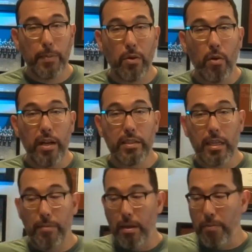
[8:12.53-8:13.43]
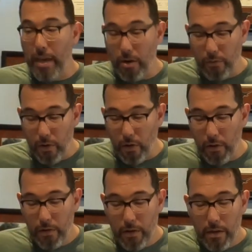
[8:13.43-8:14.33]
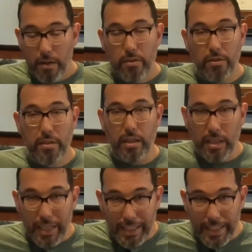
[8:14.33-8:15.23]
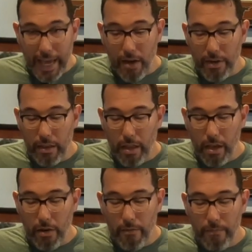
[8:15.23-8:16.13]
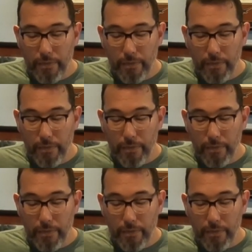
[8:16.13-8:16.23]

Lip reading: beat 1 is going to be a piano roll. So it's going to get down and low